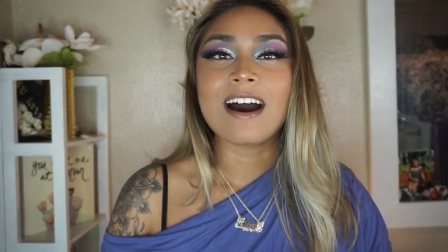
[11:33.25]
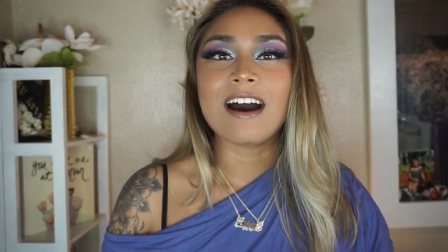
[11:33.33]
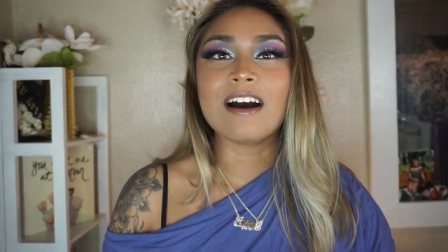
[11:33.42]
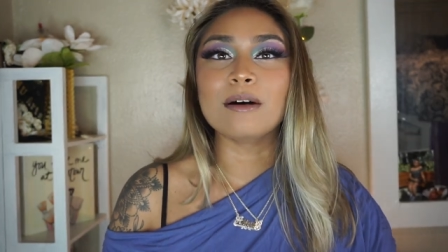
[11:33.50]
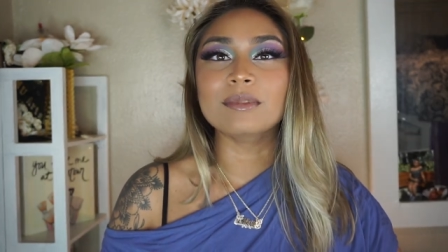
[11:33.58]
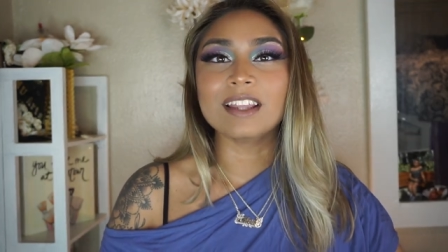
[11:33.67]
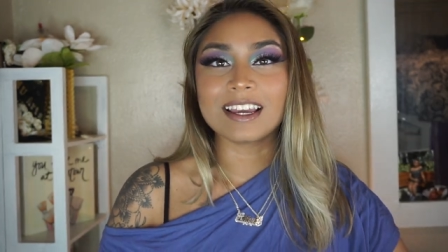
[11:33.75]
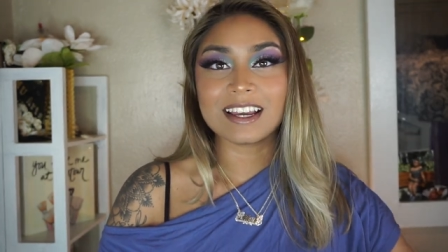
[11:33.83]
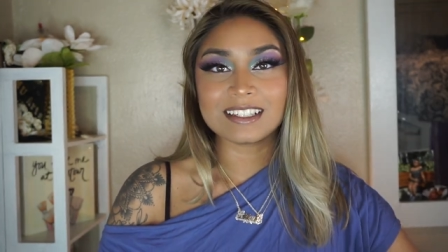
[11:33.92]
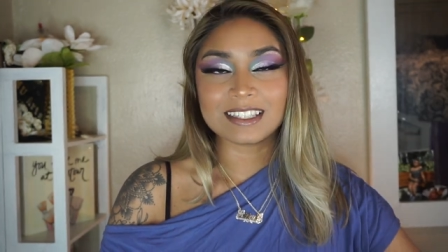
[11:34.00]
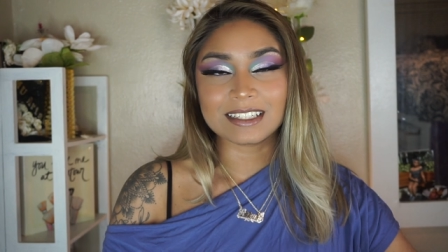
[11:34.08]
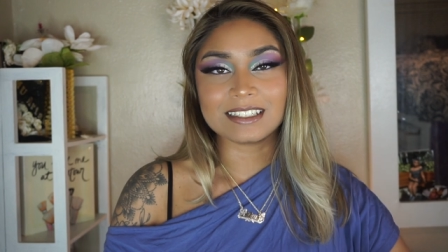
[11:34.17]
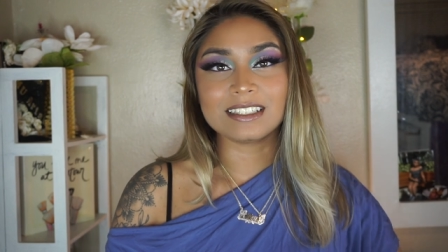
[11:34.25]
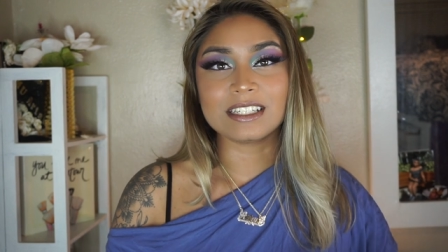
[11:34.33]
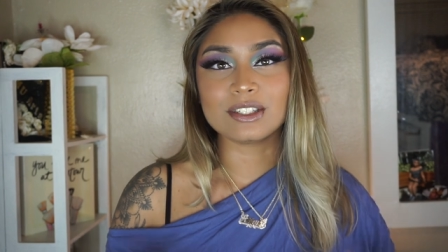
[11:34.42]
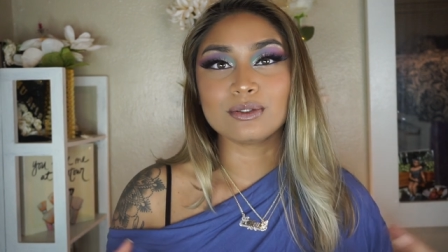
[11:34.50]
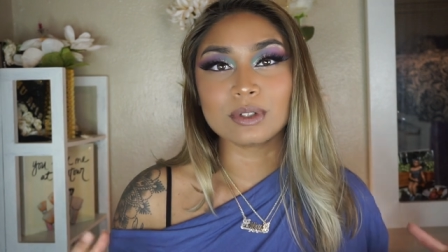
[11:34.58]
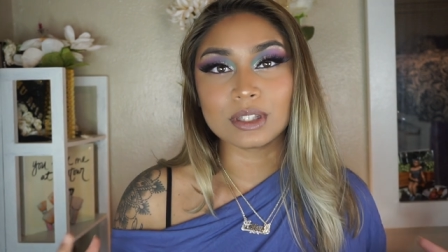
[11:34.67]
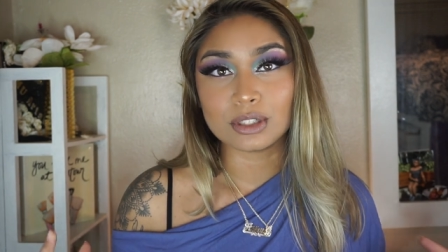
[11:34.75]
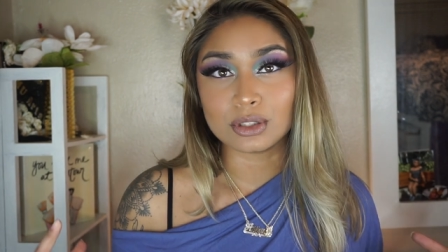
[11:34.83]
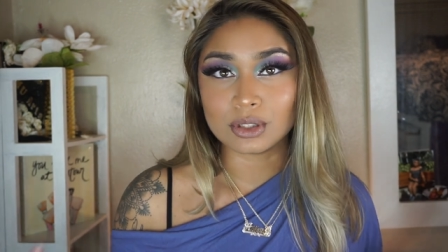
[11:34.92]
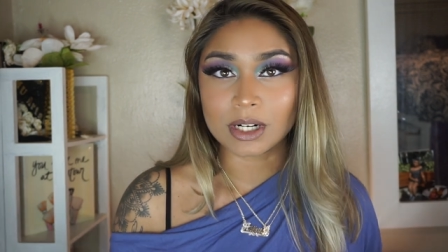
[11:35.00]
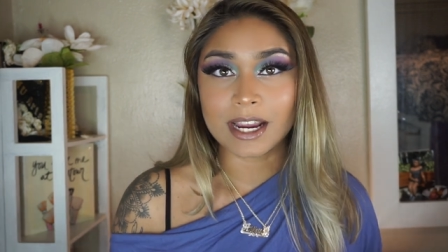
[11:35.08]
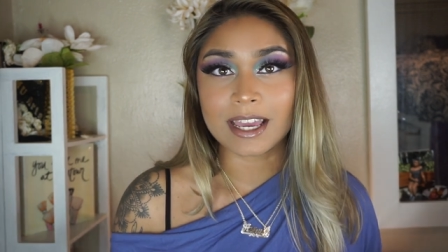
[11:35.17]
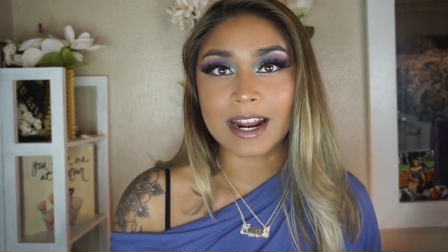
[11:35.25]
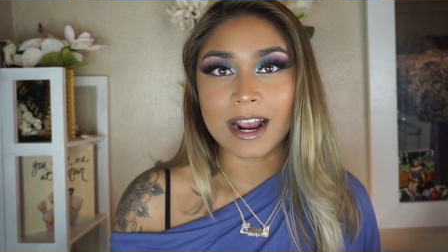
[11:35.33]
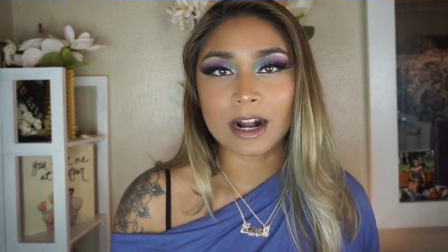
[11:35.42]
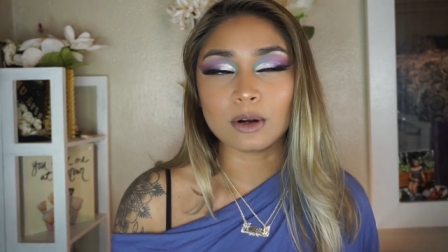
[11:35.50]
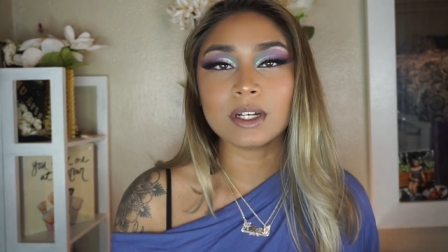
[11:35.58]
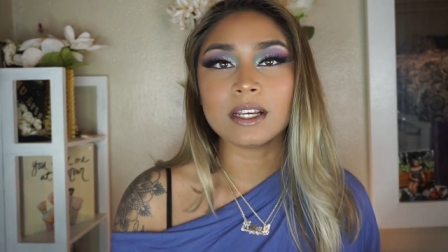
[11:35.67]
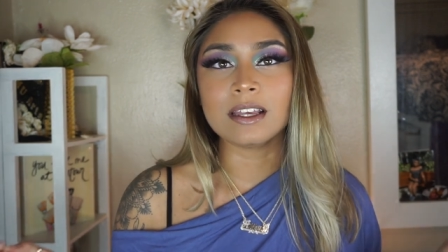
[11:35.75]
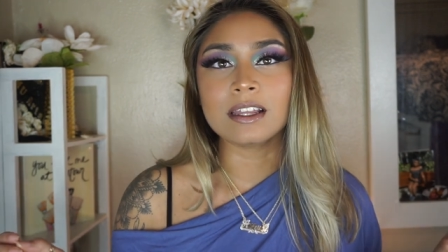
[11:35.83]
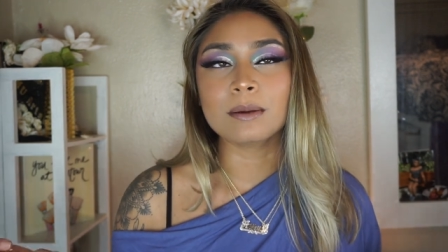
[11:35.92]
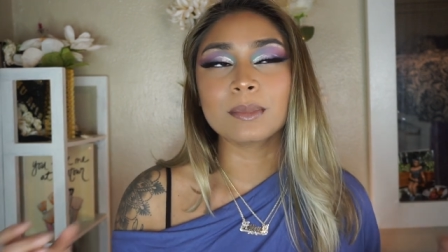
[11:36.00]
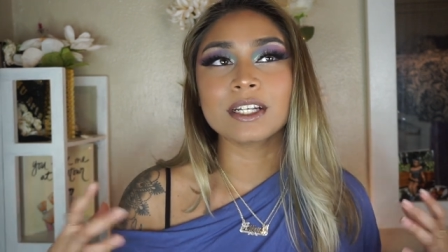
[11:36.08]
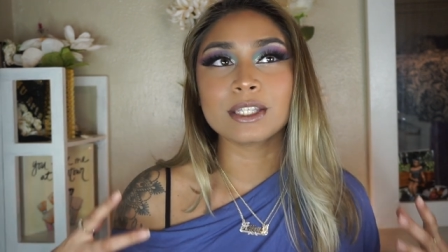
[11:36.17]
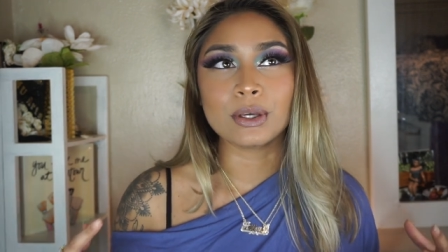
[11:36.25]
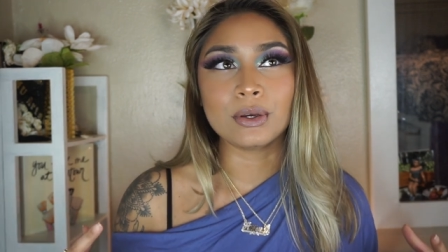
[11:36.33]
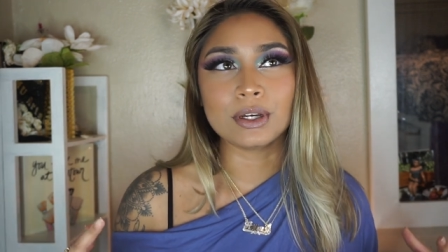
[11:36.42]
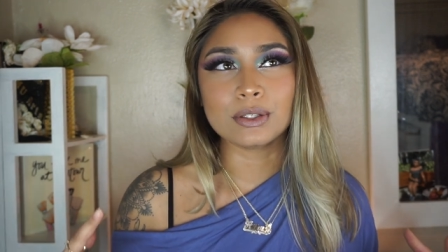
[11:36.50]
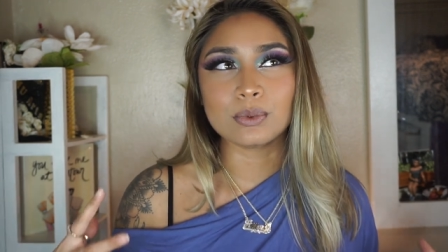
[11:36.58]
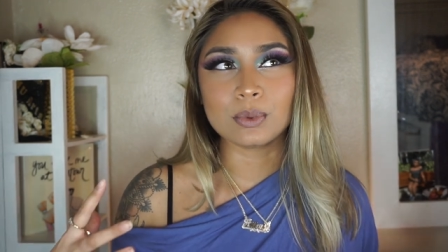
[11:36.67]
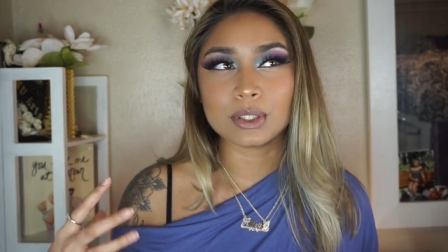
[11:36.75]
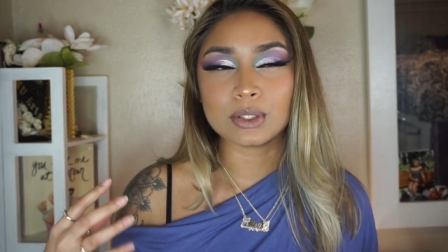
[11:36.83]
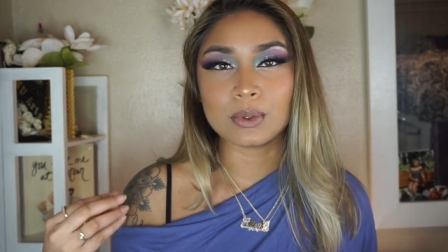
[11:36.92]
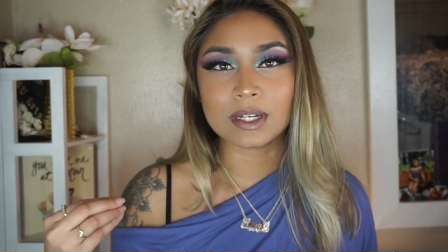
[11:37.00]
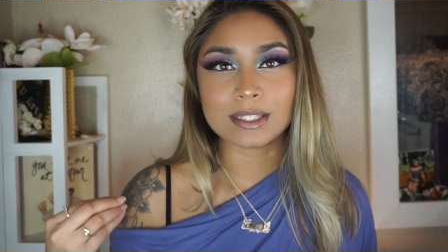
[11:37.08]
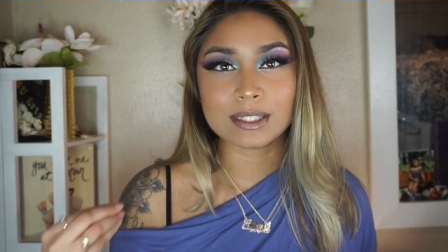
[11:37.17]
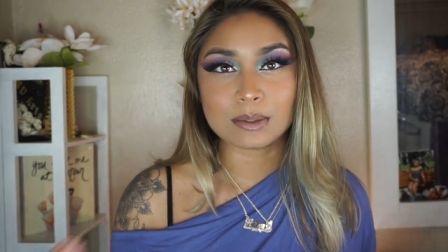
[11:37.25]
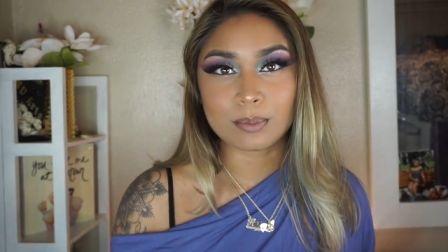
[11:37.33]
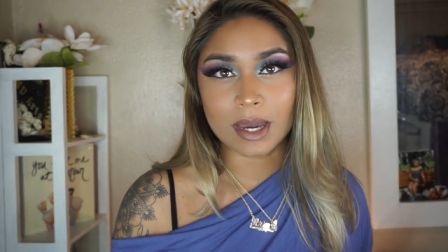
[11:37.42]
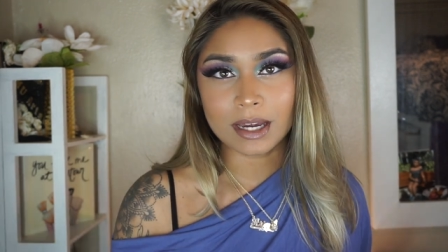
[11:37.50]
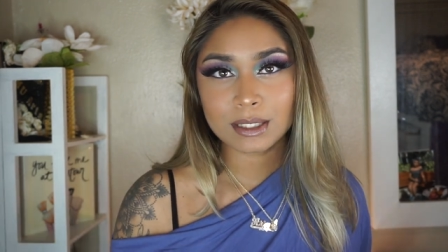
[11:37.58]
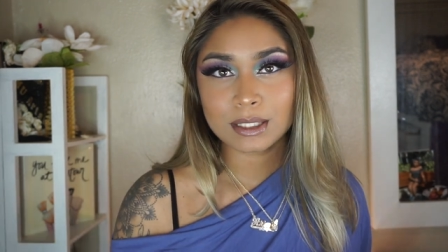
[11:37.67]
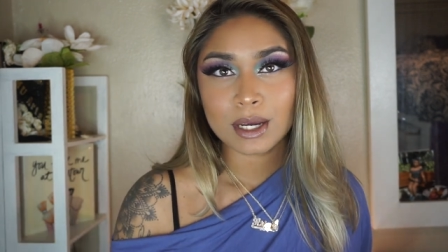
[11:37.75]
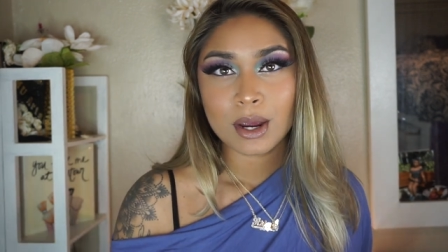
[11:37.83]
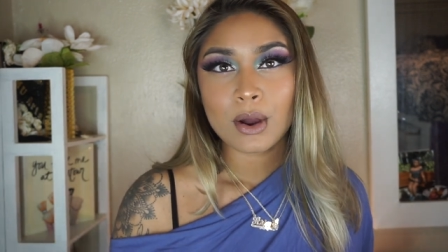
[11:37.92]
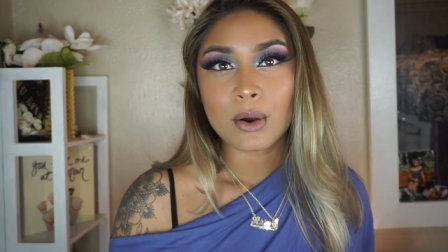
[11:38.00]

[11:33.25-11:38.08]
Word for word: Um, like I said, it does really dry it out and I'm going to tell you guys what to expect